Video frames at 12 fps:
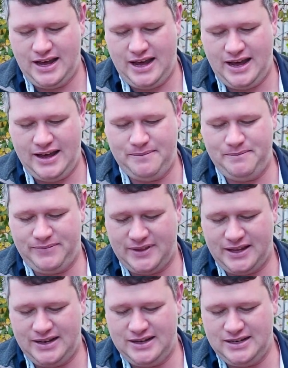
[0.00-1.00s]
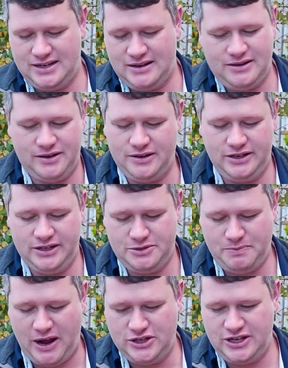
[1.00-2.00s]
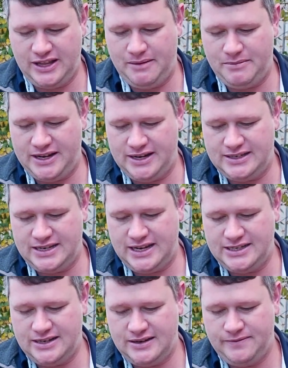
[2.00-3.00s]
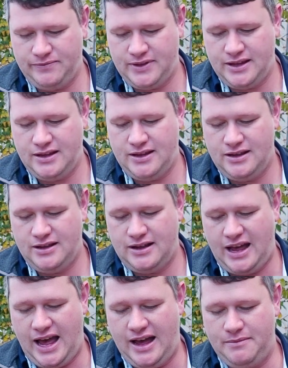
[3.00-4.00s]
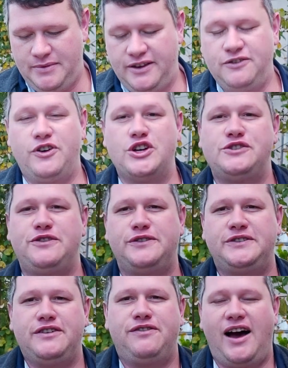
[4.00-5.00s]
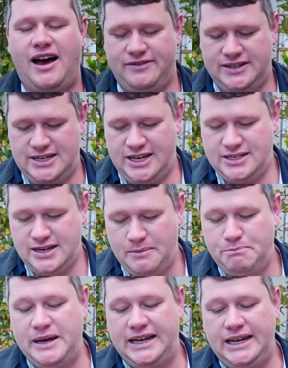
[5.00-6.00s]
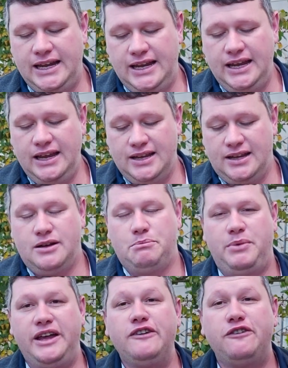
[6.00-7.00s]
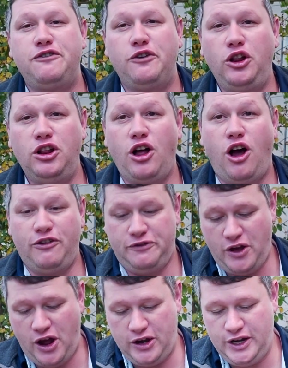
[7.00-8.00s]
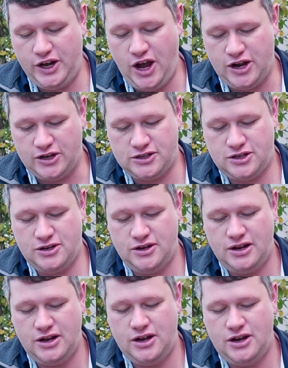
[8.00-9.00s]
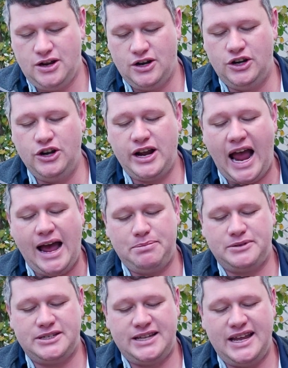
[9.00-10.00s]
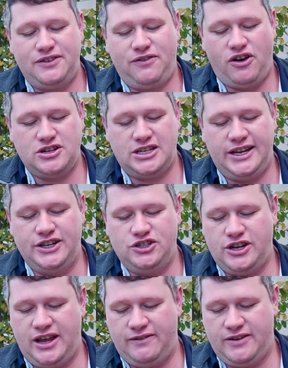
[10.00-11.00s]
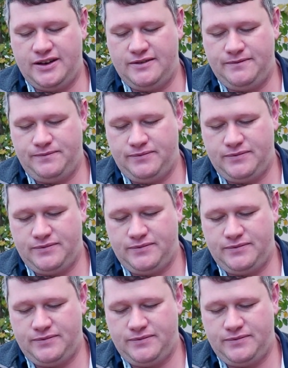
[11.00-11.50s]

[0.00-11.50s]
And as he spoke to them, and it says in verse 55, it says, "But he, being full of the Holy Ghost, looked up steadfastly into heaven."